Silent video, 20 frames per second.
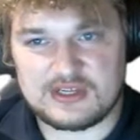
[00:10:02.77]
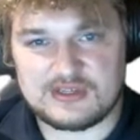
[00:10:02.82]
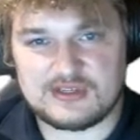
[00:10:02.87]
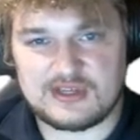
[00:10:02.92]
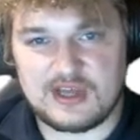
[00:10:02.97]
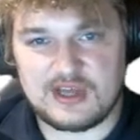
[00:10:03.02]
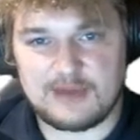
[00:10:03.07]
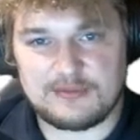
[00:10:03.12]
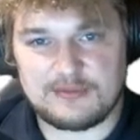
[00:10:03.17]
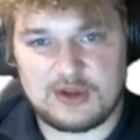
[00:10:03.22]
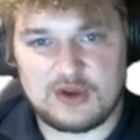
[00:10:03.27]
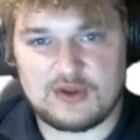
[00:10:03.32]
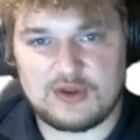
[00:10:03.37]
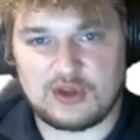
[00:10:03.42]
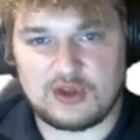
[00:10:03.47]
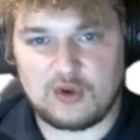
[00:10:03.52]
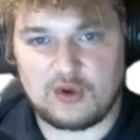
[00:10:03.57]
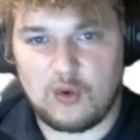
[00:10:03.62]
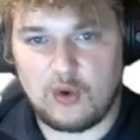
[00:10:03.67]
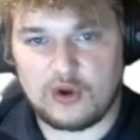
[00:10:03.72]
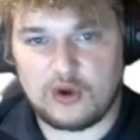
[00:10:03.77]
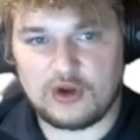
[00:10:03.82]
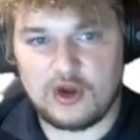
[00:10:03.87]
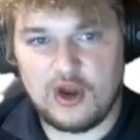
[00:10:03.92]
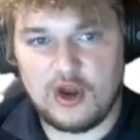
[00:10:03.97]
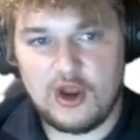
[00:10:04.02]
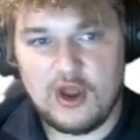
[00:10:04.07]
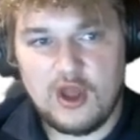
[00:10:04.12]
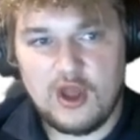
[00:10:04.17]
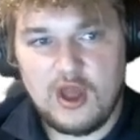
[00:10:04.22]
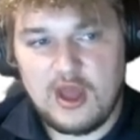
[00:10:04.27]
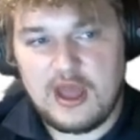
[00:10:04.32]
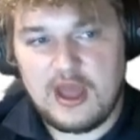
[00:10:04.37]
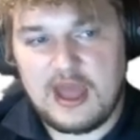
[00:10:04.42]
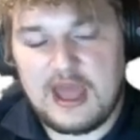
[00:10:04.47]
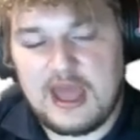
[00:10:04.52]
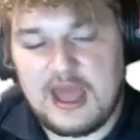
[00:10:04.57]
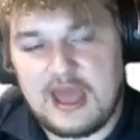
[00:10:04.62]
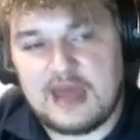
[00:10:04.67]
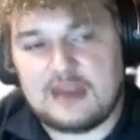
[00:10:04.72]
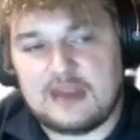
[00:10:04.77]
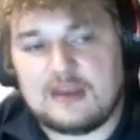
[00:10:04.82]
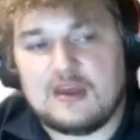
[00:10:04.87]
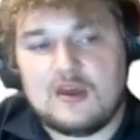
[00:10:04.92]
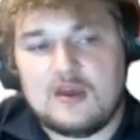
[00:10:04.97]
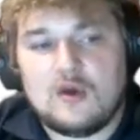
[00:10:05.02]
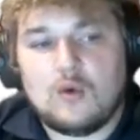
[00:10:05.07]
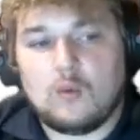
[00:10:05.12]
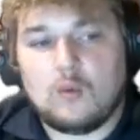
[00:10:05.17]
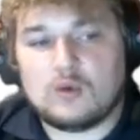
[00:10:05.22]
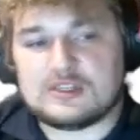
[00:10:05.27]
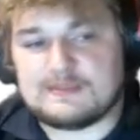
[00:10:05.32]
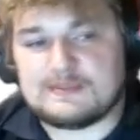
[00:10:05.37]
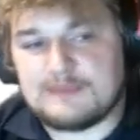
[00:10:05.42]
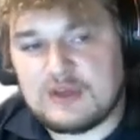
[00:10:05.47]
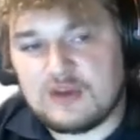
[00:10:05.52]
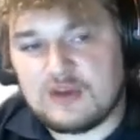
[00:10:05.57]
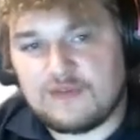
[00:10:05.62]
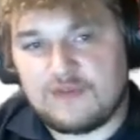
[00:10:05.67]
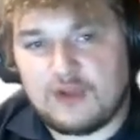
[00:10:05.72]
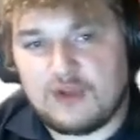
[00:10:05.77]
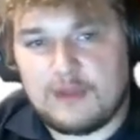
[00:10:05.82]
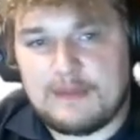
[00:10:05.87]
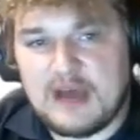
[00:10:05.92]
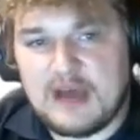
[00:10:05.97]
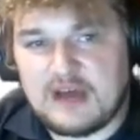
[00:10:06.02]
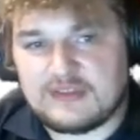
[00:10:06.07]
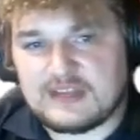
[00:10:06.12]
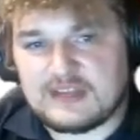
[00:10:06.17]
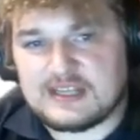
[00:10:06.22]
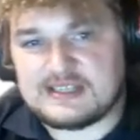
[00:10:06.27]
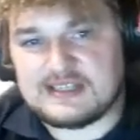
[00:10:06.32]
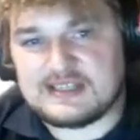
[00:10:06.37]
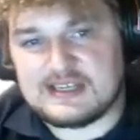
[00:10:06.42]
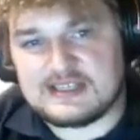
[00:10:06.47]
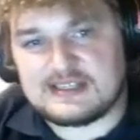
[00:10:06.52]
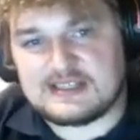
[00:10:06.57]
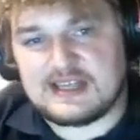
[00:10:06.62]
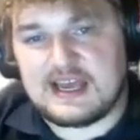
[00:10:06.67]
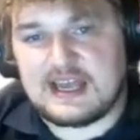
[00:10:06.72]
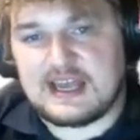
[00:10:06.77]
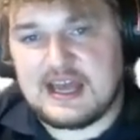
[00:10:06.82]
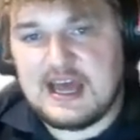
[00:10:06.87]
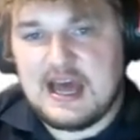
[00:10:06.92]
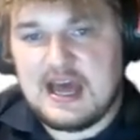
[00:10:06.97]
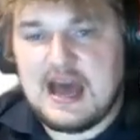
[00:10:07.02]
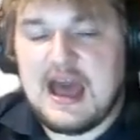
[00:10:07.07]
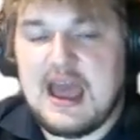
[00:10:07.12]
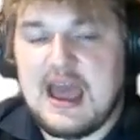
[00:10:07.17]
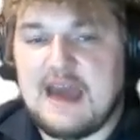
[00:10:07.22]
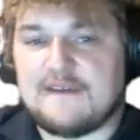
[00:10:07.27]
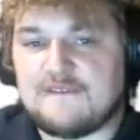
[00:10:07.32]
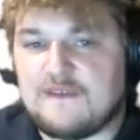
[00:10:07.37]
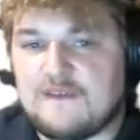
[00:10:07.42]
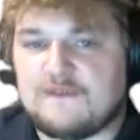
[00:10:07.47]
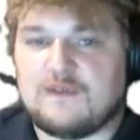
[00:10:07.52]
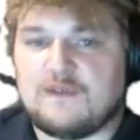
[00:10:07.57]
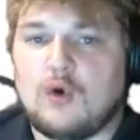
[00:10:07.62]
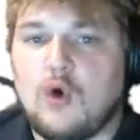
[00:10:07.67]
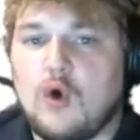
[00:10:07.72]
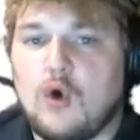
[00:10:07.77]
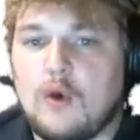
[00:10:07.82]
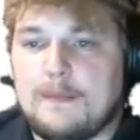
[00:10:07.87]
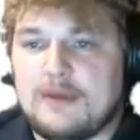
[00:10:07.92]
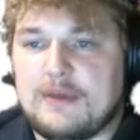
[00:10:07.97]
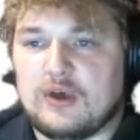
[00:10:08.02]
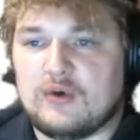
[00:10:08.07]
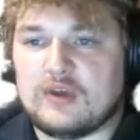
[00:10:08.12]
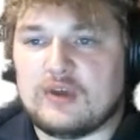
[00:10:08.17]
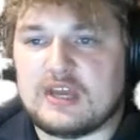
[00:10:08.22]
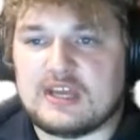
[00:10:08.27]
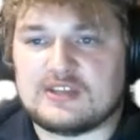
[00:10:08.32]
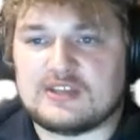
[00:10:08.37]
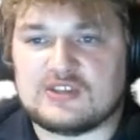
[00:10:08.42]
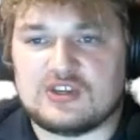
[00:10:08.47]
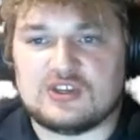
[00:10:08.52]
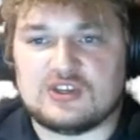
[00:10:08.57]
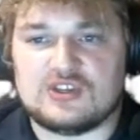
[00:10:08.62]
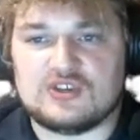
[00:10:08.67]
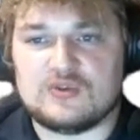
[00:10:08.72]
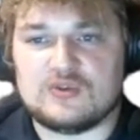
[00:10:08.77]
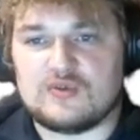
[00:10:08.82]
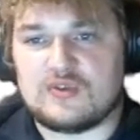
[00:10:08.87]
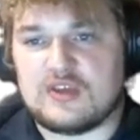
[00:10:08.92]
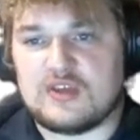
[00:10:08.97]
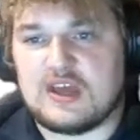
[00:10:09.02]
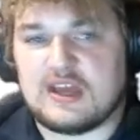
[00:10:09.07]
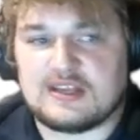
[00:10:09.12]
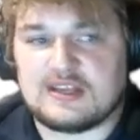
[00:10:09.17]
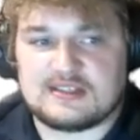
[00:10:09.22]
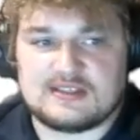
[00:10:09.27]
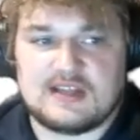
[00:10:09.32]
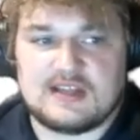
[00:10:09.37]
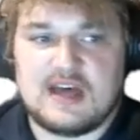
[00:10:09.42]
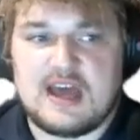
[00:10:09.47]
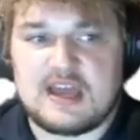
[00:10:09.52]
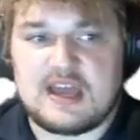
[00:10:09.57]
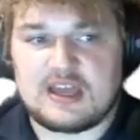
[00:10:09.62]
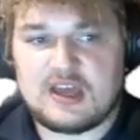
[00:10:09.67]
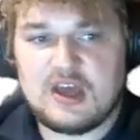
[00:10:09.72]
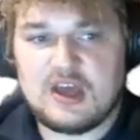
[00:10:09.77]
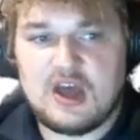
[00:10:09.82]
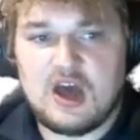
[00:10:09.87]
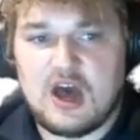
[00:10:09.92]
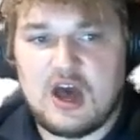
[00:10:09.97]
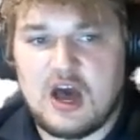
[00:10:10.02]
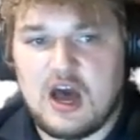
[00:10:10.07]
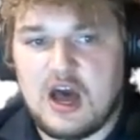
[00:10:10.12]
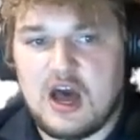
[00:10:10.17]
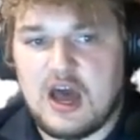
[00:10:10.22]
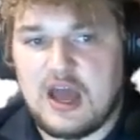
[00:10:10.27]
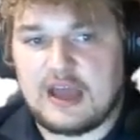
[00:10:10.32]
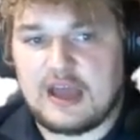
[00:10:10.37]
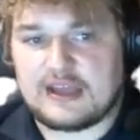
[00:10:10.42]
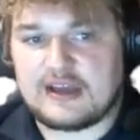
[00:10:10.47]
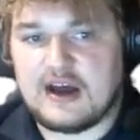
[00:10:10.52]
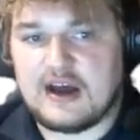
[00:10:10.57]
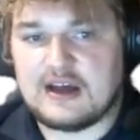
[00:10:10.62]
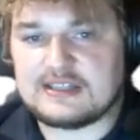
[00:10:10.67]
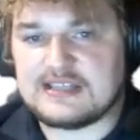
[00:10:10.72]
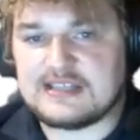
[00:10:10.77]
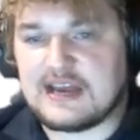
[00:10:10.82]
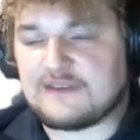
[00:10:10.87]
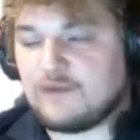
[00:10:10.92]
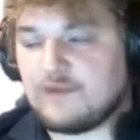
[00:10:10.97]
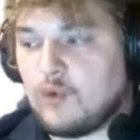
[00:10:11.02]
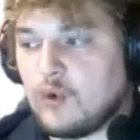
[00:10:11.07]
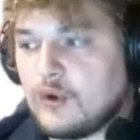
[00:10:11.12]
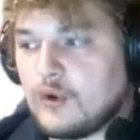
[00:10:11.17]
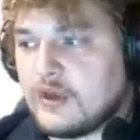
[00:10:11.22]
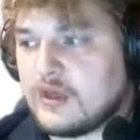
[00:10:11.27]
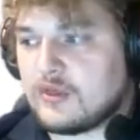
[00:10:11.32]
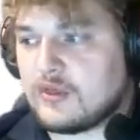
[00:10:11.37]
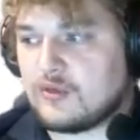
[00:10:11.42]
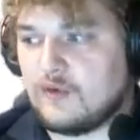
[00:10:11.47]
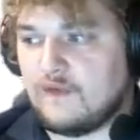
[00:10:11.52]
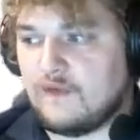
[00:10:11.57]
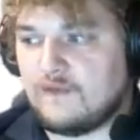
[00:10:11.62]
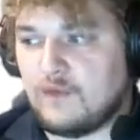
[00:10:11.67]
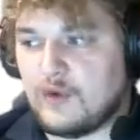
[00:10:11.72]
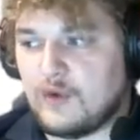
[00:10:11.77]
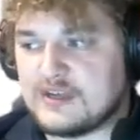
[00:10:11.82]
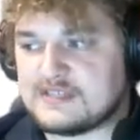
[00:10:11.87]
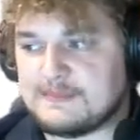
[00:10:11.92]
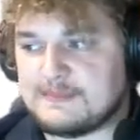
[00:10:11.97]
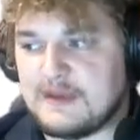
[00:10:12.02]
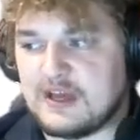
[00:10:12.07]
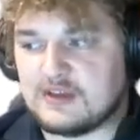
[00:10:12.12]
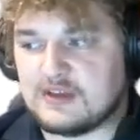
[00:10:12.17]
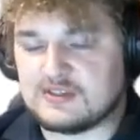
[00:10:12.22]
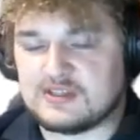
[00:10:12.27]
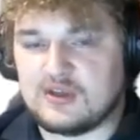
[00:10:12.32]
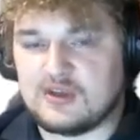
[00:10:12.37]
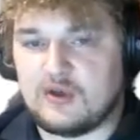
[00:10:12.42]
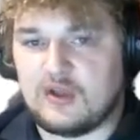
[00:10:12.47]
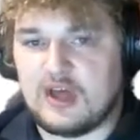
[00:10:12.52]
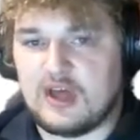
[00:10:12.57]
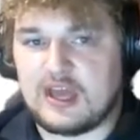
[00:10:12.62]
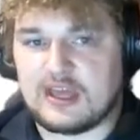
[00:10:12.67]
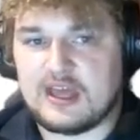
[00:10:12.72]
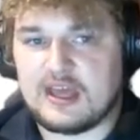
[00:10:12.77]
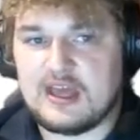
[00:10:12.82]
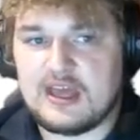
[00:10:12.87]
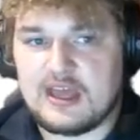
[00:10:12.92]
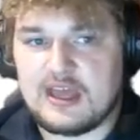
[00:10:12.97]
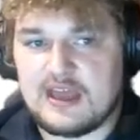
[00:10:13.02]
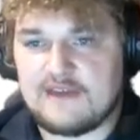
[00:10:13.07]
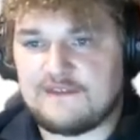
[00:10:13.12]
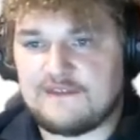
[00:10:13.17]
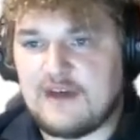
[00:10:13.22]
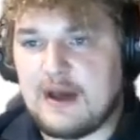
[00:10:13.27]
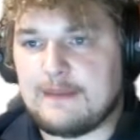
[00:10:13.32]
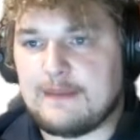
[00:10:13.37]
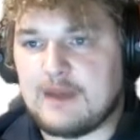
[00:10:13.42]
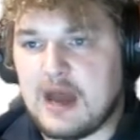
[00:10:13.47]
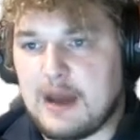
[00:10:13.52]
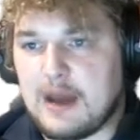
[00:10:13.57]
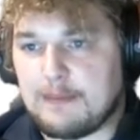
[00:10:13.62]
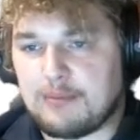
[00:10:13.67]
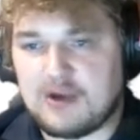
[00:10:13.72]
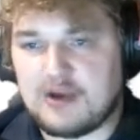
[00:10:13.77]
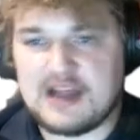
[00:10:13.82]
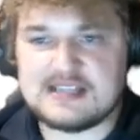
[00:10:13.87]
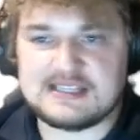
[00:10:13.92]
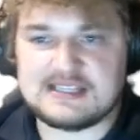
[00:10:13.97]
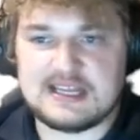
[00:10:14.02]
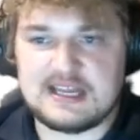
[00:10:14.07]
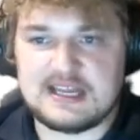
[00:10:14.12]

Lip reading: up here in the corner. And what's beautiful about this is like I have the full ability to do things like contact forwarding through voicemail. So like if I'm not present,